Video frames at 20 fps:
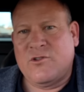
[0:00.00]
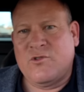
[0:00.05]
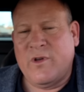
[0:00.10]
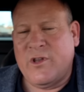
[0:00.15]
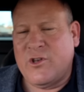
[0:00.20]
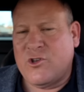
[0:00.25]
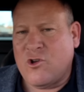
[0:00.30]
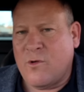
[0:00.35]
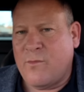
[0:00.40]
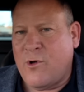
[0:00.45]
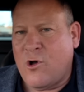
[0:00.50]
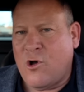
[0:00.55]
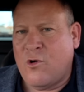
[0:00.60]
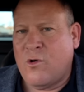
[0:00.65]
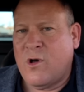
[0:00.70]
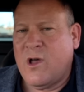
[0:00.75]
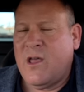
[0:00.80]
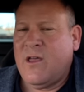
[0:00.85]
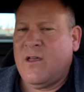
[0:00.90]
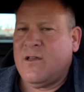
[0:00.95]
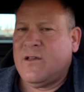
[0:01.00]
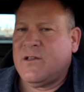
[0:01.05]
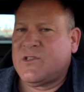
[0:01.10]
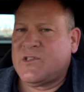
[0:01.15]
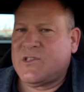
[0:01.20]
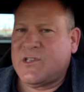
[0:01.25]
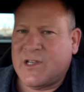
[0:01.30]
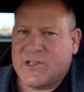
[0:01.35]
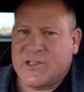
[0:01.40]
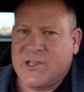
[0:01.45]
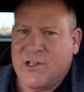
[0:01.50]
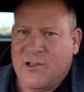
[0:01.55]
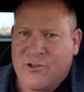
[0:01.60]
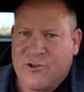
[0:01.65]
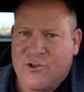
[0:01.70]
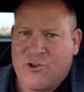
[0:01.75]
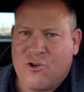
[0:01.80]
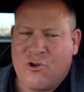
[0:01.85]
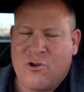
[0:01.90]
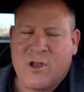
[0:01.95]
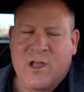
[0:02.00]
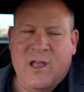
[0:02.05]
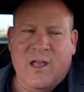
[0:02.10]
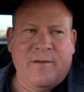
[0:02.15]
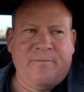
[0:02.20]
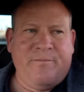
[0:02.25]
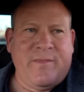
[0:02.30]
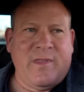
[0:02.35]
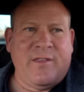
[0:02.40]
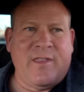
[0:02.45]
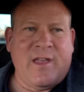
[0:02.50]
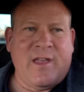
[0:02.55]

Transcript: twin turbo six cylinder in